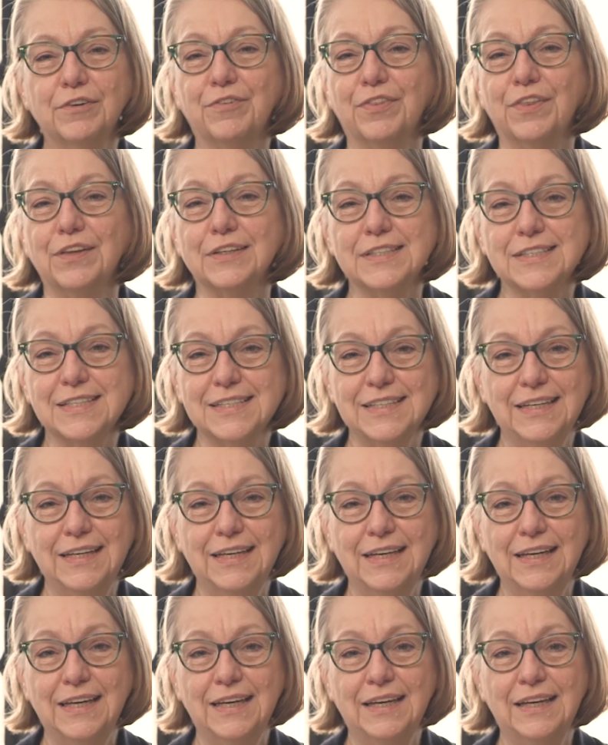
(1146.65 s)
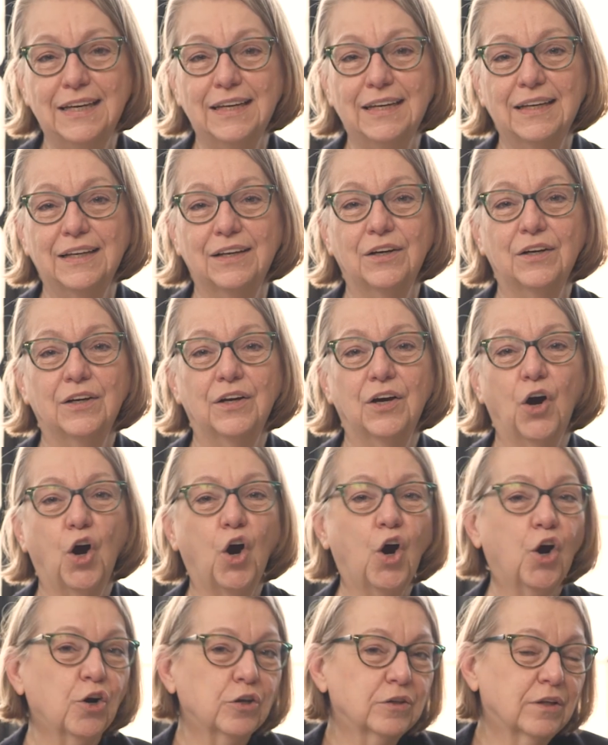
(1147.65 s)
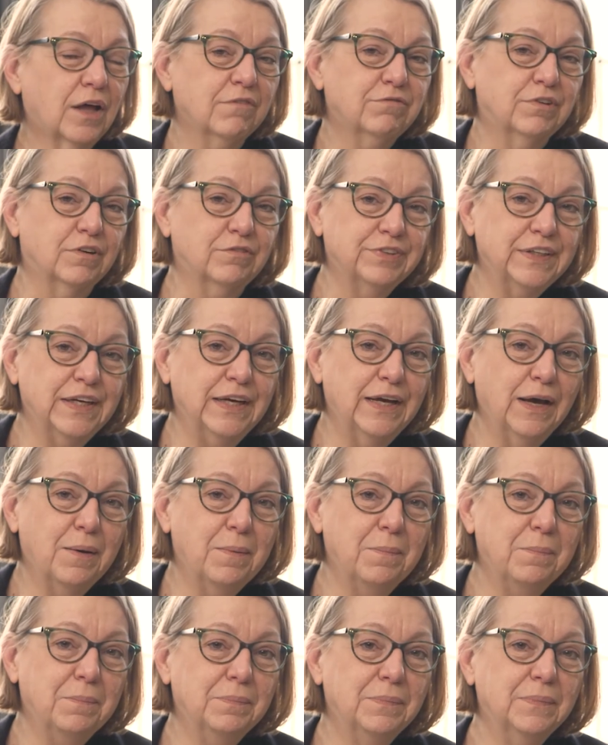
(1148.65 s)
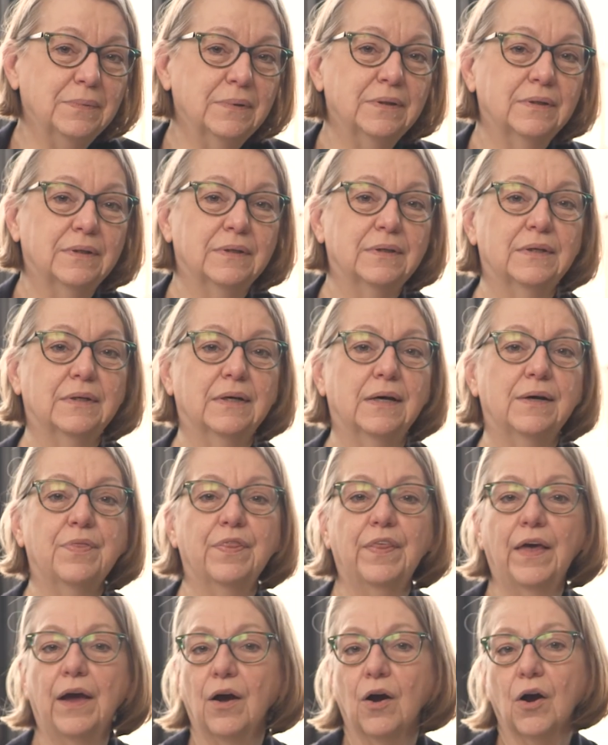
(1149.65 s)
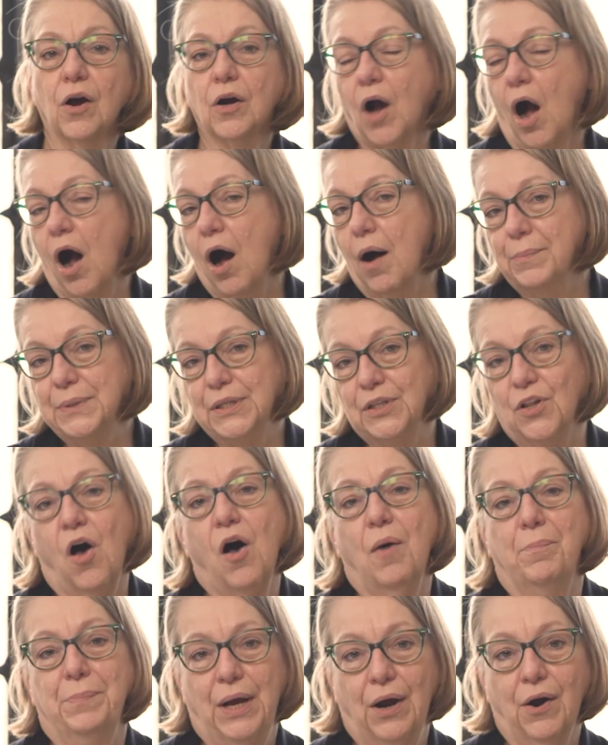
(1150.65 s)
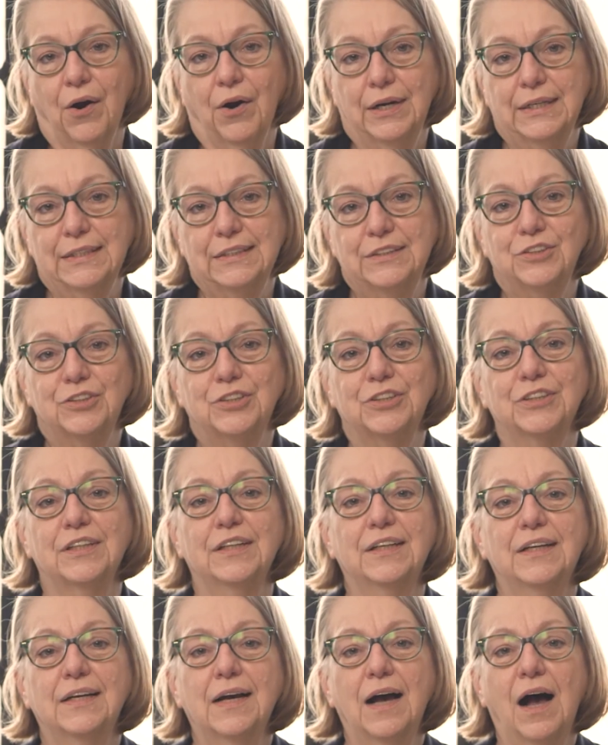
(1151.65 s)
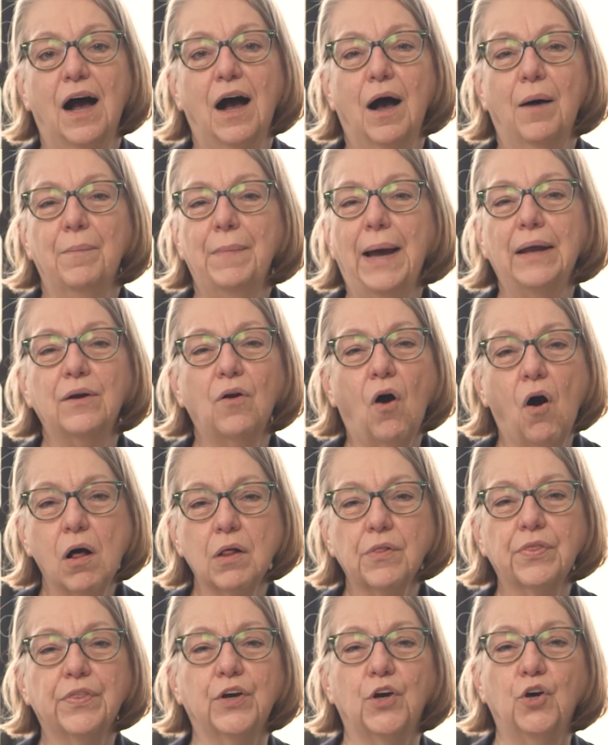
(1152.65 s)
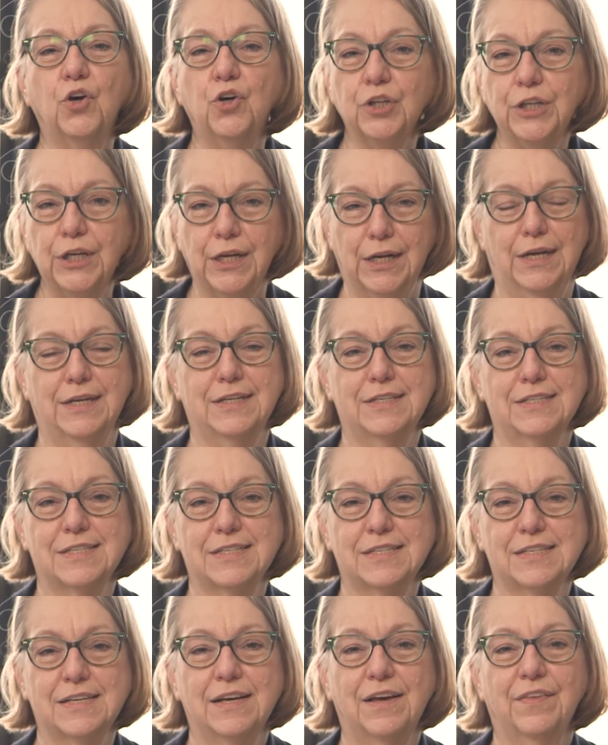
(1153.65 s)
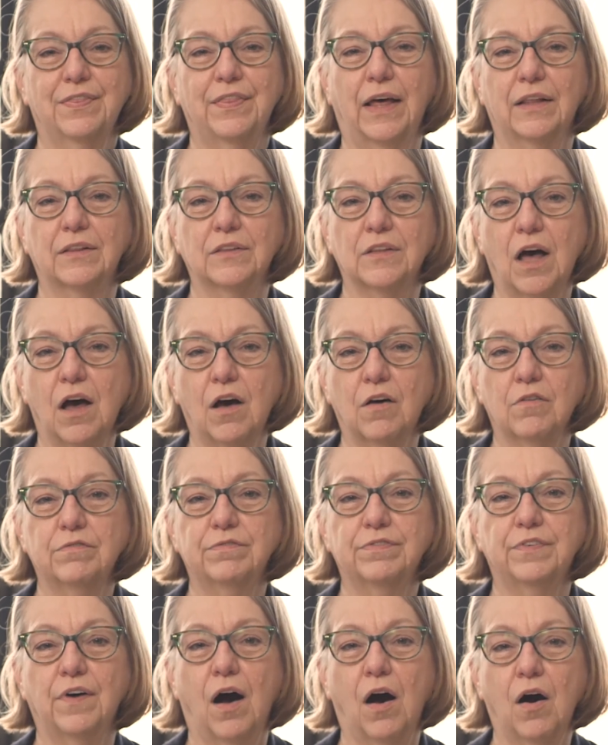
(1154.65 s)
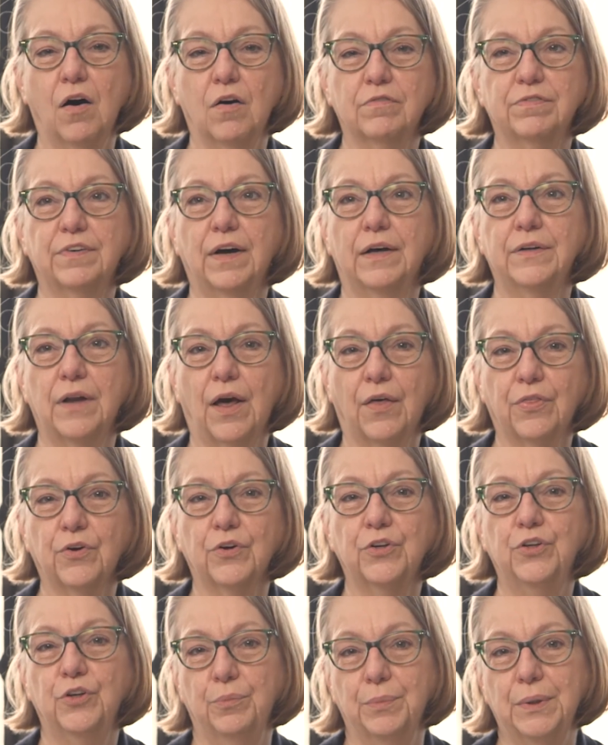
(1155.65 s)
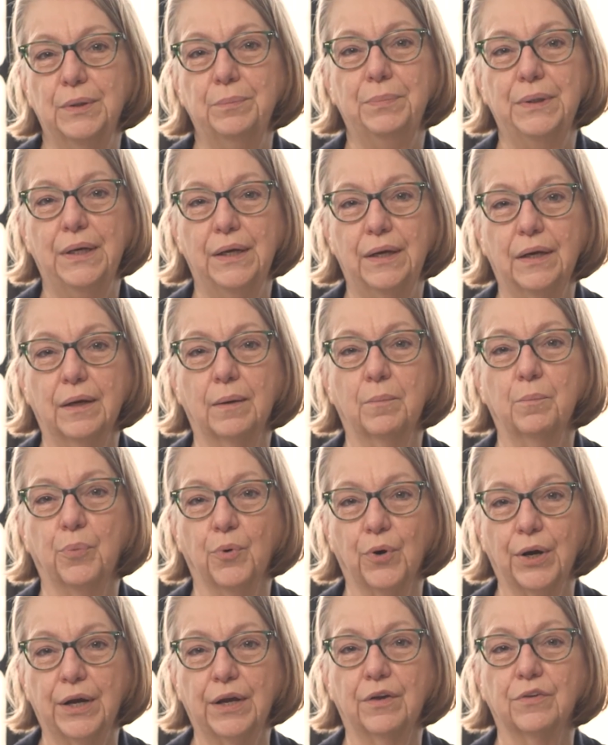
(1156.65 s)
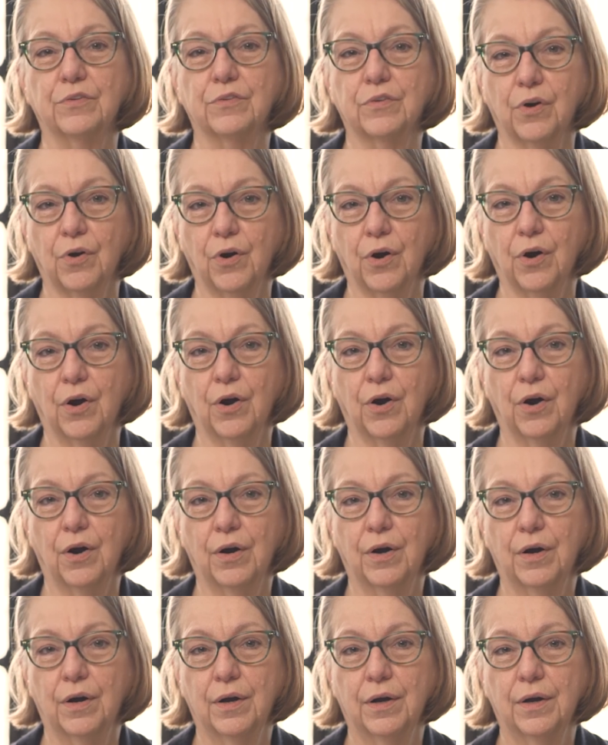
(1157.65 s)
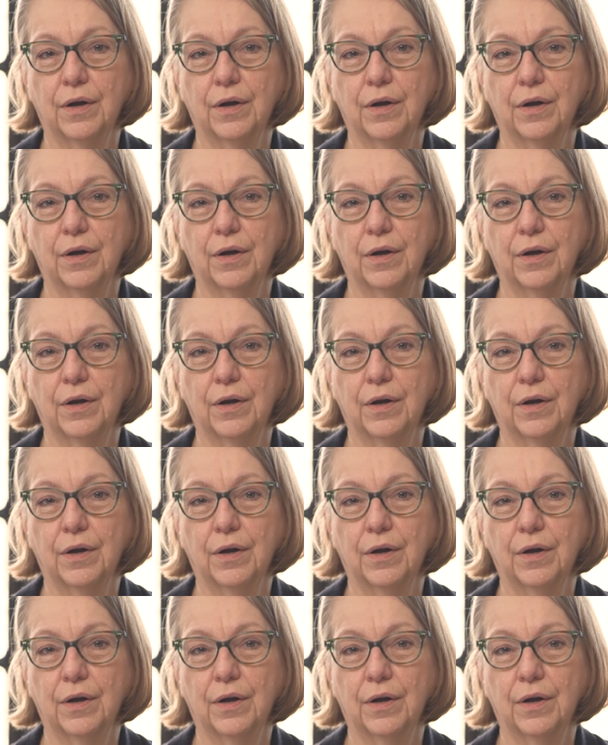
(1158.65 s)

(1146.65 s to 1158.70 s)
of the sea, her love of him, their common law marriage, um, and all the goodness that love of another human being brings her.